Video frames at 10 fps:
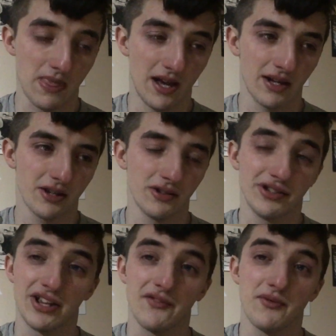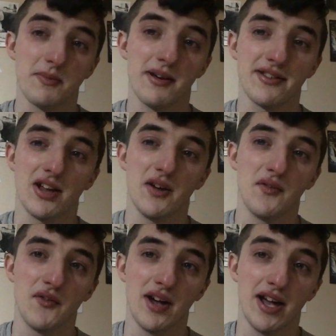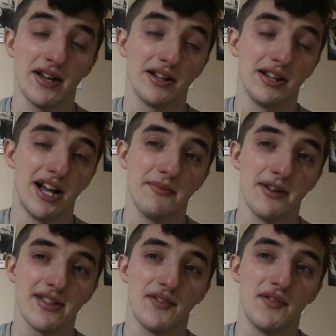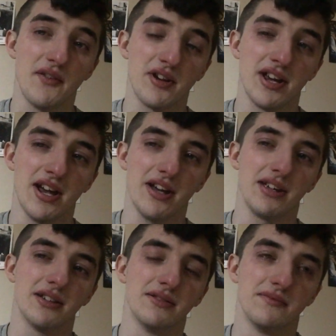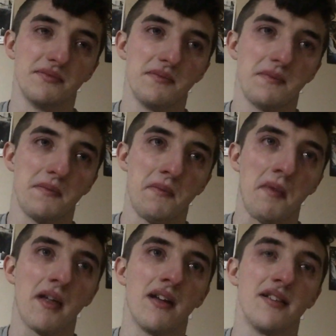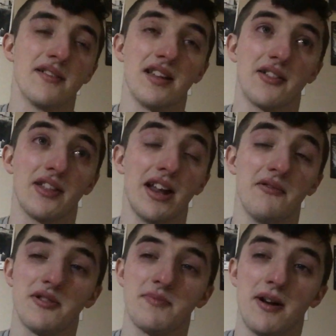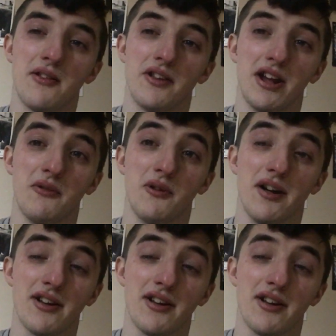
I couldn't live with myself if I had to lie to myself every day, saying that I was better than I was.